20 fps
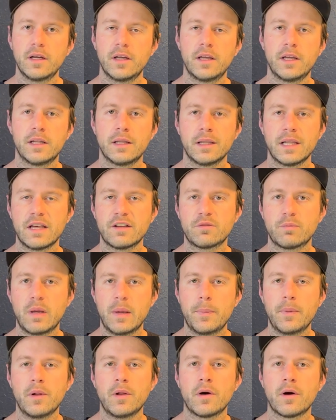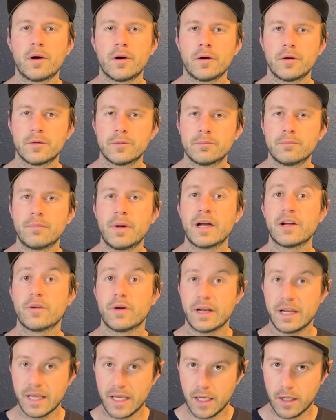and less people are
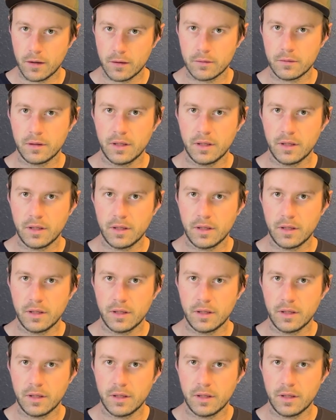migrating here,